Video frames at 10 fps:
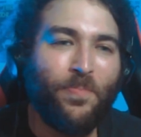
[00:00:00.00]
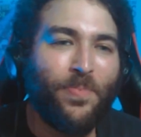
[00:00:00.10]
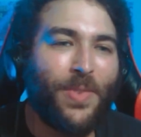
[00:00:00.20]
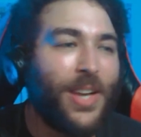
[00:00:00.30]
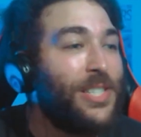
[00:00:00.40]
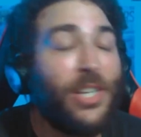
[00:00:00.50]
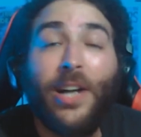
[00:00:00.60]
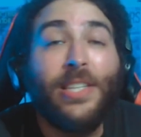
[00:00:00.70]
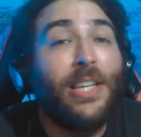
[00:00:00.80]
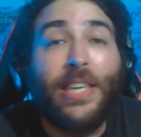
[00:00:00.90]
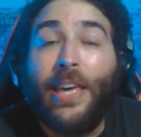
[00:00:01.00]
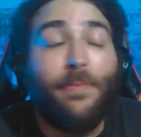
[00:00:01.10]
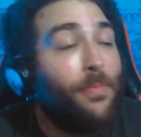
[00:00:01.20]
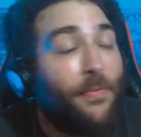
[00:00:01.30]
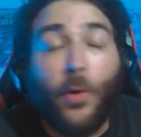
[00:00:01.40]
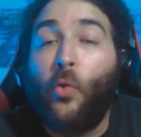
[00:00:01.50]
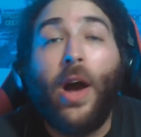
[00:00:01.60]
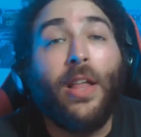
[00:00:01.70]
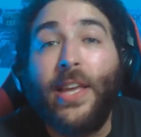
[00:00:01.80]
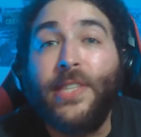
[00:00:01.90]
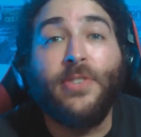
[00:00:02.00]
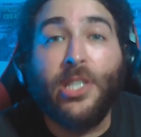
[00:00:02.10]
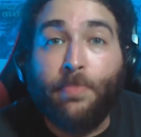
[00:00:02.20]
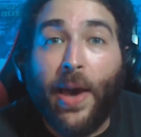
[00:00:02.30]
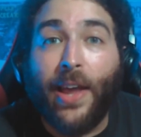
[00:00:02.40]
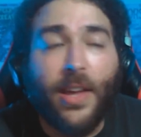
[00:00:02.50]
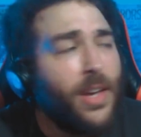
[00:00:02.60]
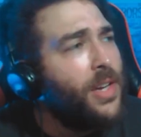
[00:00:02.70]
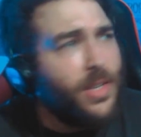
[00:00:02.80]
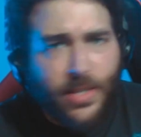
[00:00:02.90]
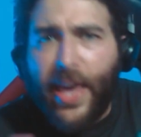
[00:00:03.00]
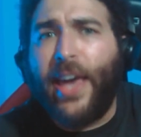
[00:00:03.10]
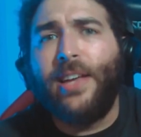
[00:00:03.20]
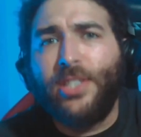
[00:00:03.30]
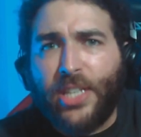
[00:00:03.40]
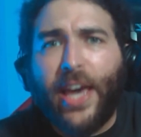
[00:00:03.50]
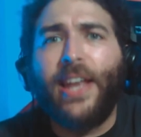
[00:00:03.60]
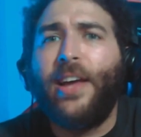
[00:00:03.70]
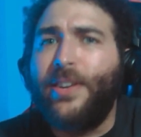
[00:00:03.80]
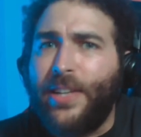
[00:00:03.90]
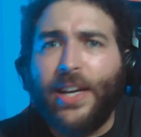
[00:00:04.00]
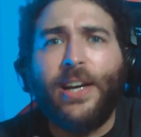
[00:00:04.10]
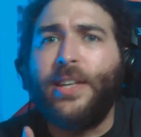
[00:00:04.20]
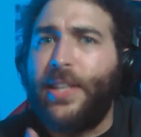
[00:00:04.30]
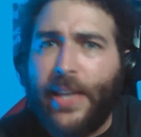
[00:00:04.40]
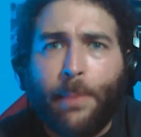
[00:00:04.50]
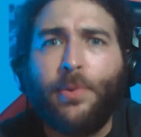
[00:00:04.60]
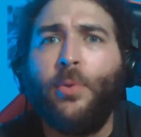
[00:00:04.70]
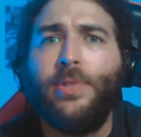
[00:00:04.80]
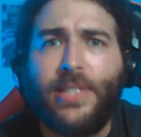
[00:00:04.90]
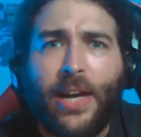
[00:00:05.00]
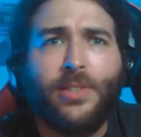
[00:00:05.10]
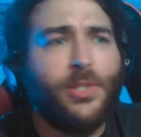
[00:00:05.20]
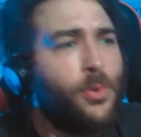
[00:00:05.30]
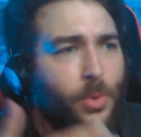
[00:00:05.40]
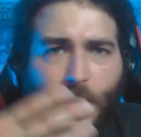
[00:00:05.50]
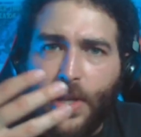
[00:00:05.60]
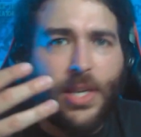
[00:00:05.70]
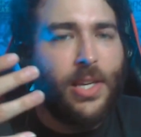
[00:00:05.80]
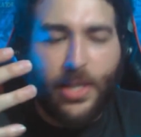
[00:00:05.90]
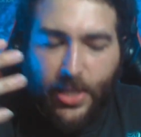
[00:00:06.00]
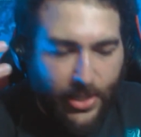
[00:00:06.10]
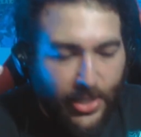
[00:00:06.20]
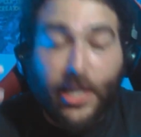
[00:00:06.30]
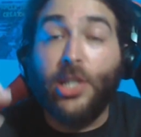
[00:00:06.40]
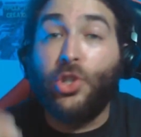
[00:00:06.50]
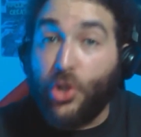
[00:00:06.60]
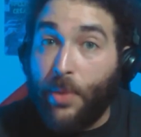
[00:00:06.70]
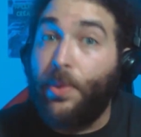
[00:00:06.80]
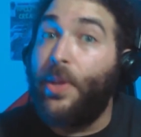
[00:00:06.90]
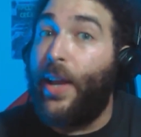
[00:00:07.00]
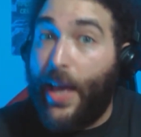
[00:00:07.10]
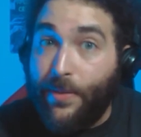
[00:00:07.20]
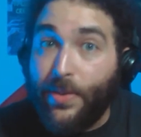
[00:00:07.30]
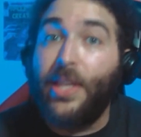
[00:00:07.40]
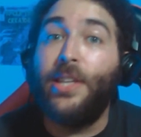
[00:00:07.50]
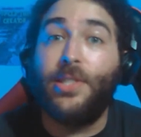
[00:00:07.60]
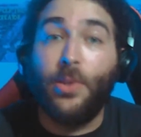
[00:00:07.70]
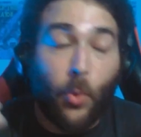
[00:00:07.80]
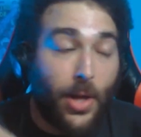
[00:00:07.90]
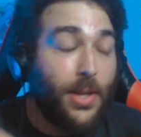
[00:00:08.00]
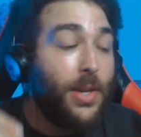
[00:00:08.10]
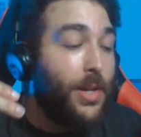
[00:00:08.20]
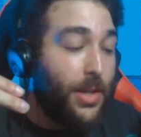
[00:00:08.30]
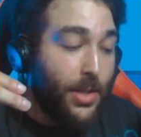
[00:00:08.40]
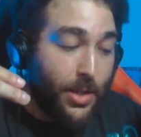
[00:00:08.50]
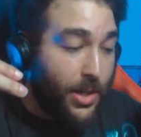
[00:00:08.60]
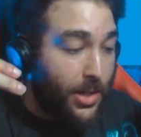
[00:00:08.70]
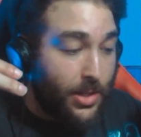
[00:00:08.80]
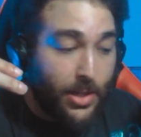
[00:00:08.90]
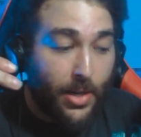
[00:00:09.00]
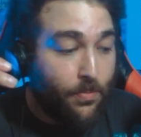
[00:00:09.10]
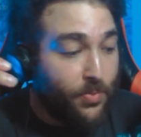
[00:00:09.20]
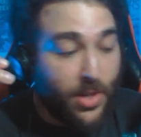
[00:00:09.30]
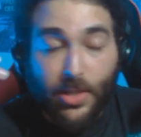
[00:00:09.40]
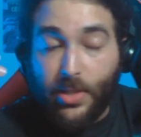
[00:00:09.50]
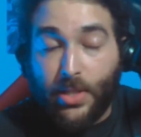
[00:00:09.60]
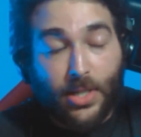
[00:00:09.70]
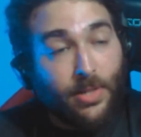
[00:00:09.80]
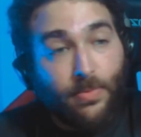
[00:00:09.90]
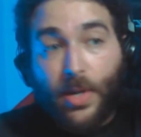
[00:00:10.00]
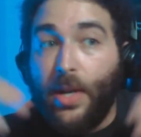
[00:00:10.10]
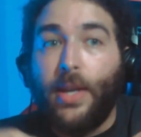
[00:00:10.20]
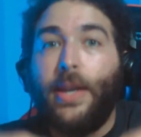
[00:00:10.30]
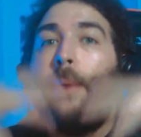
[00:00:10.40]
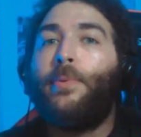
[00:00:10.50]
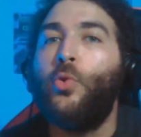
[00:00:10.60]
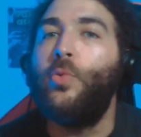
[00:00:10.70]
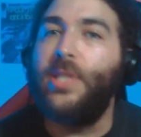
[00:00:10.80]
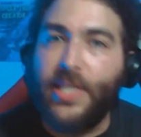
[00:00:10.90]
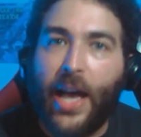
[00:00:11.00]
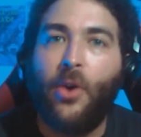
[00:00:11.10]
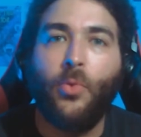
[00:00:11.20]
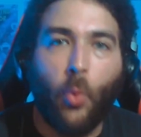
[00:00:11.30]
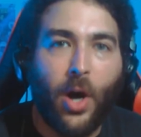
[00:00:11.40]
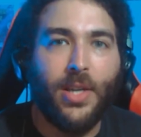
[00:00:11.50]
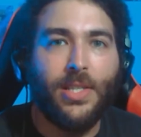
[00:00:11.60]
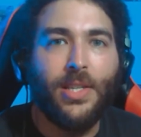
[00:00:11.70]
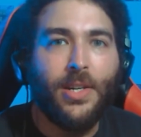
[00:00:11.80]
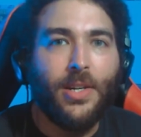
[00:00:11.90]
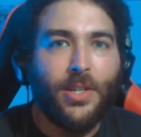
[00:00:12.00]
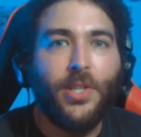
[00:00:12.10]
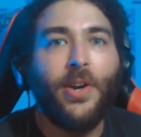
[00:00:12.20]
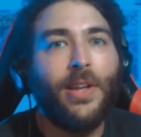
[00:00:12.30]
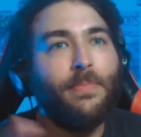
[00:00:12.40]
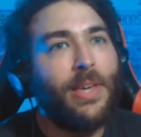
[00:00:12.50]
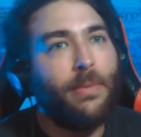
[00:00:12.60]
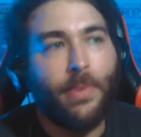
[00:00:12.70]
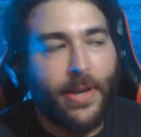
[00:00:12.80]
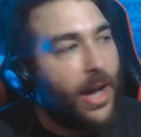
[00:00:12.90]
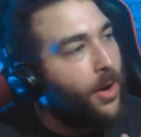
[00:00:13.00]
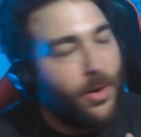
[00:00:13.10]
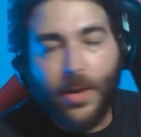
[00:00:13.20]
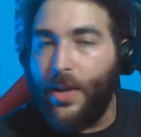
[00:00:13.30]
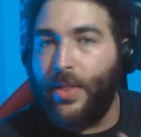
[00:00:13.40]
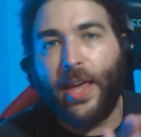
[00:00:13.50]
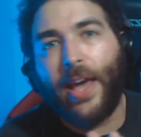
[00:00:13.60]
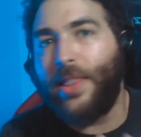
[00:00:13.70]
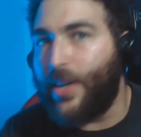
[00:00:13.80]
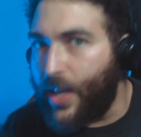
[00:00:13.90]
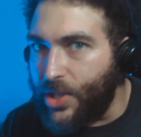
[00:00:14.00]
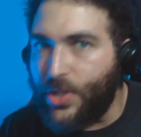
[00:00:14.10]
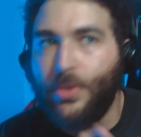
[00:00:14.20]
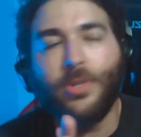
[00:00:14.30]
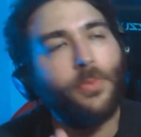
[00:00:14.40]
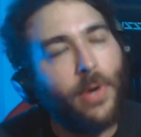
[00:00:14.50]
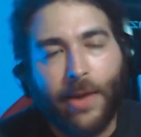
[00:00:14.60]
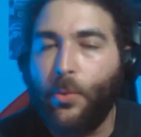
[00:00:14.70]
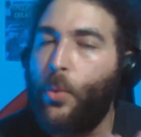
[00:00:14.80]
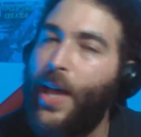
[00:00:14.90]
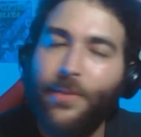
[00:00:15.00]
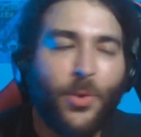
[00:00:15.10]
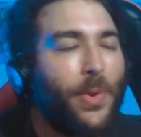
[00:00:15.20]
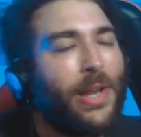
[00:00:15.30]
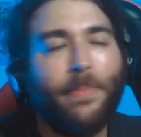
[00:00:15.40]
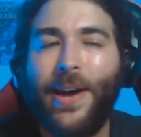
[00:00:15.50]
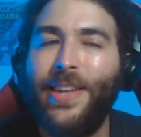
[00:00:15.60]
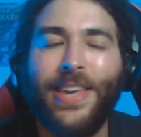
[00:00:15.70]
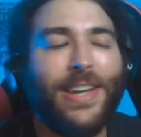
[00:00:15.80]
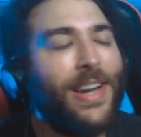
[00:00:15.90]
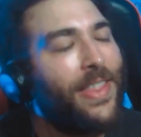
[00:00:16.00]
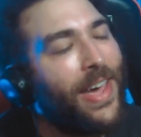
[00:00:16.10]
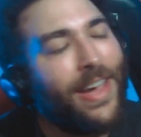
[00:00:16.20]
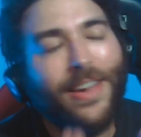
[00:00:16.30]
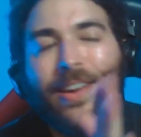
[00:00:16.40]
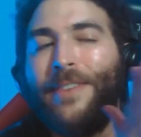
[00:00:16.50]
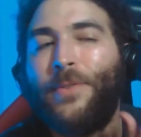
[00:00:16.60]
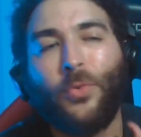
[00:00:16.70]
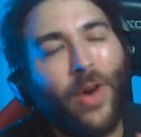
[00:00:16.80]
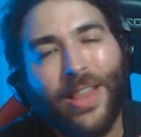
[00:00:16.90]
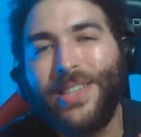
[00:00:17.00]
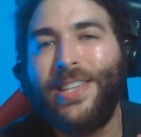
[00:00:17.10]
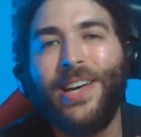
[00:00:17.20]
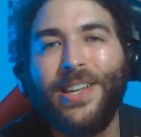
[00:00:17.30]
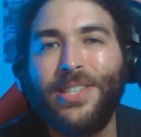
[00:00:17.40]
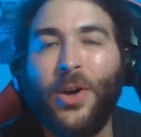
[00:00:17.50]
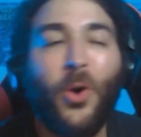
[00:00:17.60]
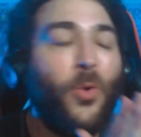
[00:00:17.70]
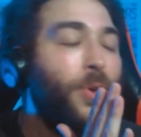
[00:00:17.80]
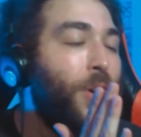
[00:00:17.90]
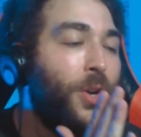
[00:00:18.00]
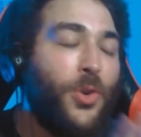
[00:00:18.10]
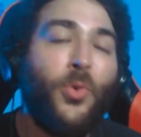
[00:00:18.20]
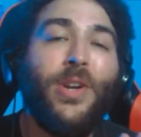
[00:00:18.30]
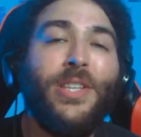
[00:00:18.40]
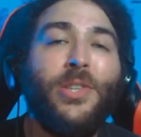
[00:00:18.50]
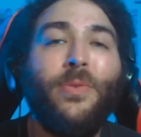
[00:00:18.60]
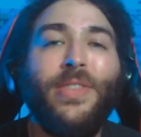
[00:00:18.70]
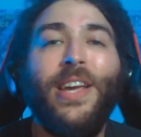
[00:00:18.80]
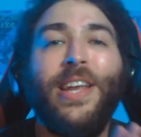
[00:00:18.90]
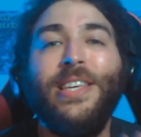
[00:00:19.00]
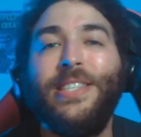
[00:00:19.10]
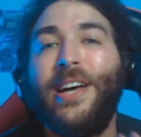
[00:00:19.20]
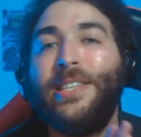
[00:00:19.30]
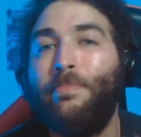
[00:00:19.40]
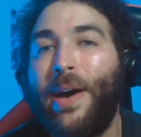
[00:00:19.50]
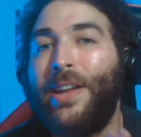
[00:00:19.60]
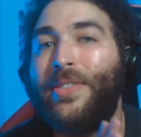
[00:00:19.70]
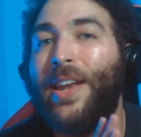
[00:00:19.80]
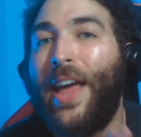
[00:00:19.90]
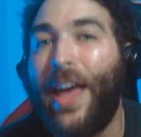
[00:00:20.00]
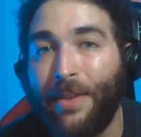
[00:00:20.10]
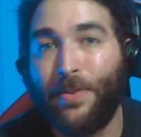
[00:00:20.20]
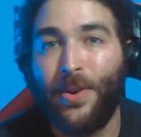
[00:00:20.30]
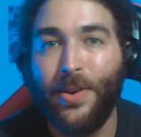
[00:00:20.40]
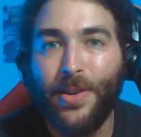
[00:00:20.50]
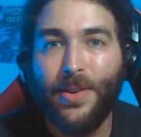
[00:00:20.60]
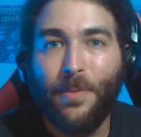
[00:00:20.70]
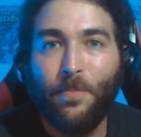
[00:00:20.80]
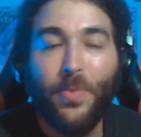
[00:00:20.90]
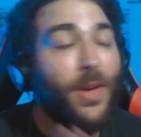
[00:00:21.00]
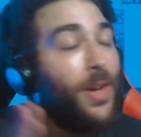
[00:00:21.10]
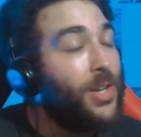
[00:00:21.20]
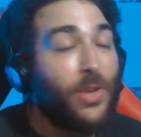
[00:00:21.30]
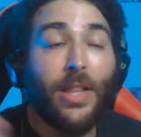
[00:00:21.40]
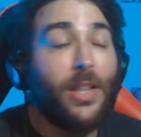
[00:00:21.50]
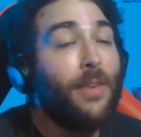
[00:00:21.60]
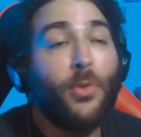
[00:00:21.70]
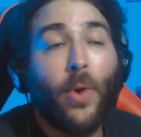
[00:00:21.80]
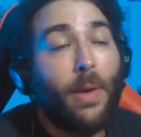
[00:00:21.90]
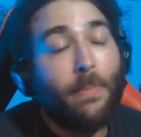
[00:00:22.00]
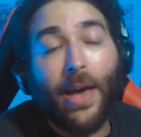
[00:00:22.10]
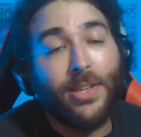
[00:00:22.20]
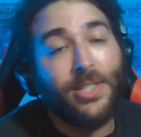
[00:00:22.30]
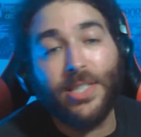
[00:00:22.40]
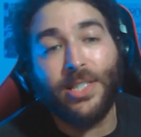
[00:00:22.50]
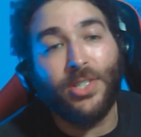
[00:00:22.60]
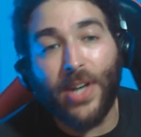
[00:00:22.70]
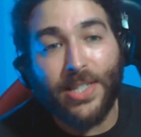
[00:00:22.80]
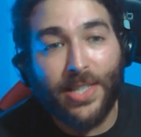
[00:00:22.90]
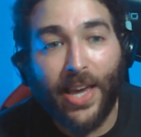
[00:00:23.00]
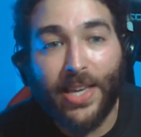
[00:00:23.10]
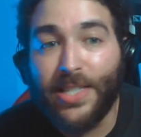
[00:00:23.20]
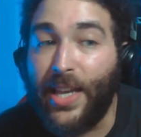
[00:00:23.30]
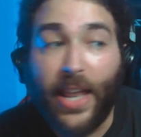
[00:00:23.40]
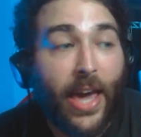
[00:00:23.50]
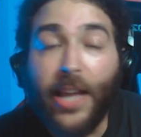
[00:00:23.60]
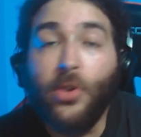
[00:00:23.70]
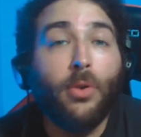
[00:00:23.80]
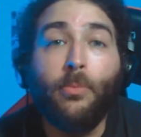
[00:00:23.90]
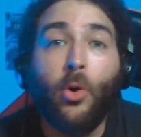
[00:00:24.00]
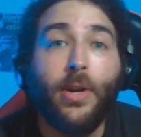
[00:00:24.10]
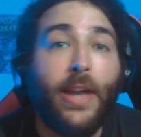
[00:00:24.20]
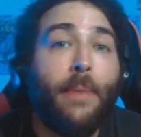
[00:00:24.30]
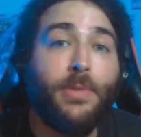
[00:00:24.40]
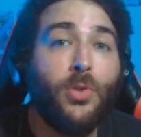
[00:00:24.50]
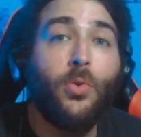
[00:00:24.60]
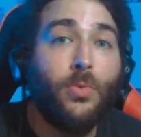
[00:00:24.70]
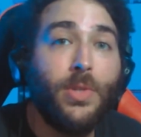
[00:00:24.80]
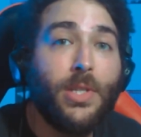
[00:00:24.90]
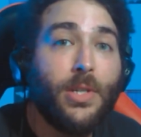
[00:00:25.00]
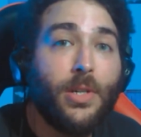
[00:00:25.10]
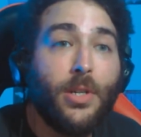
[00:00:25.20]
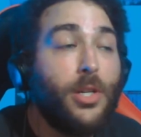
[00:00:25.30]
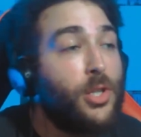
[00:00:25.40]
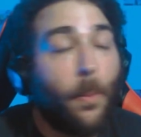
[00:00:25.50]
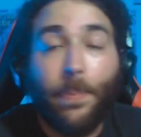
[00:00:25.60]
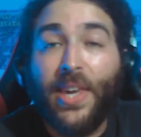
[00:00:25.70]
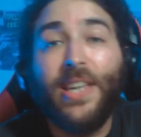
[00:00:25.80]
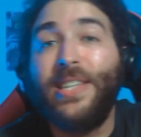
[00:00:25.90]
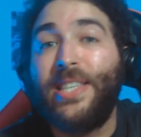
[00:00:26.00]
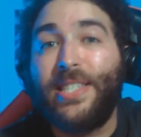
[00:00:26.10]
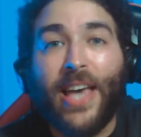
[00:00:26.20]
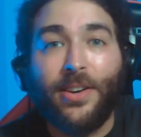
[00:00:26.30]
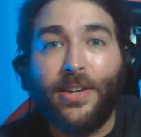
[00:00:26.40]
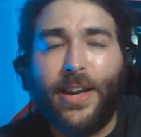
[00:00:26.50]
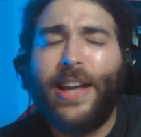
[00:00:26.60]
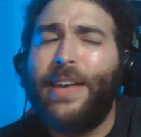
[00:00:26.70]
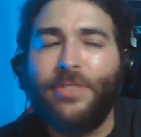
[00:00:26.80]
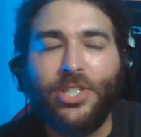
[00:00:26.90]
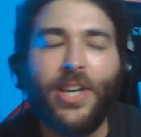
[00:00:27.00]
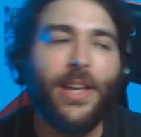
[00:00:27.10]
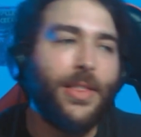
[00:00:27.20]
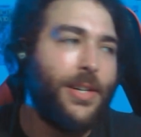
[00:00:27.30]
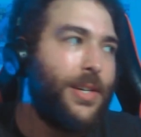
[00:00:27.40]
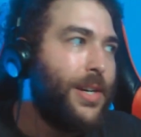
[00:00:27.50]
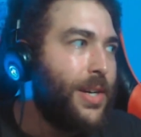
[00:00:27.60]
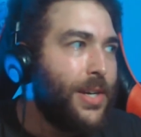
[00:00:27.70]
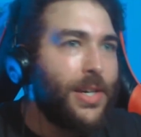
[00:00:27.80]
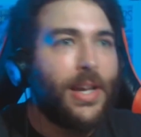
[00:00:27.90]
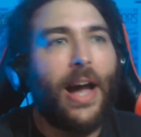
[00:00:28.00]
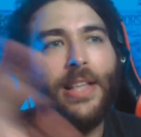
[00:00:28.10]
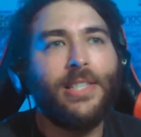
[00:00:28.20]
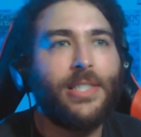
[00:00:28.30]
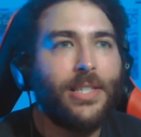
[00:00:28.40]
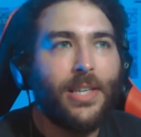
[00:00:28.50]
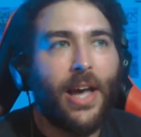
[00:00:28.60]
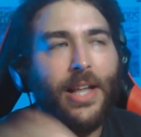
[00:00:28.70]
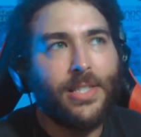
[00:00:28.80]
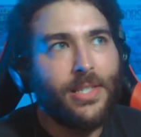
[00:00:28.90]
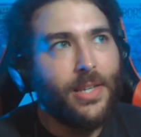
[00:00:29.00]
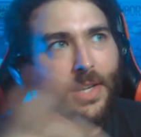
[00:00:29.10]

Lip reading: Because y'all need to give Pharrell his respect. Yeah, Chad held the Neptunes down too. He contributed heavily to what the Neptune sound was. You know what I mean? But now they had their issues, whatever. We ain't about to get into that. Pharrell is on his own, doing his own thing, and he sounds better than ever. So I love the way Malice just addressed that. He said, ain't no more Neptunes, so P is Saturn. Now I'd have to check the constellation.